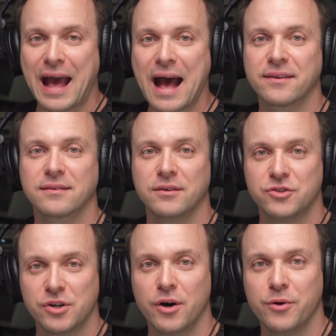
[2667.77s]

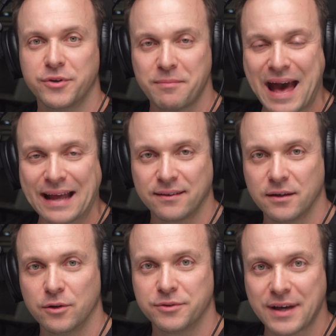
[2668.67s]

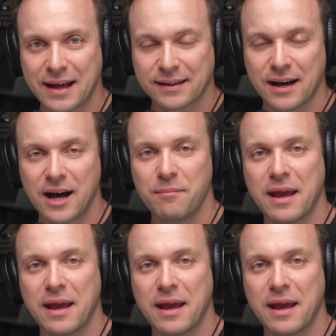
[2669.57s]
AskJoeDiMatteo.com,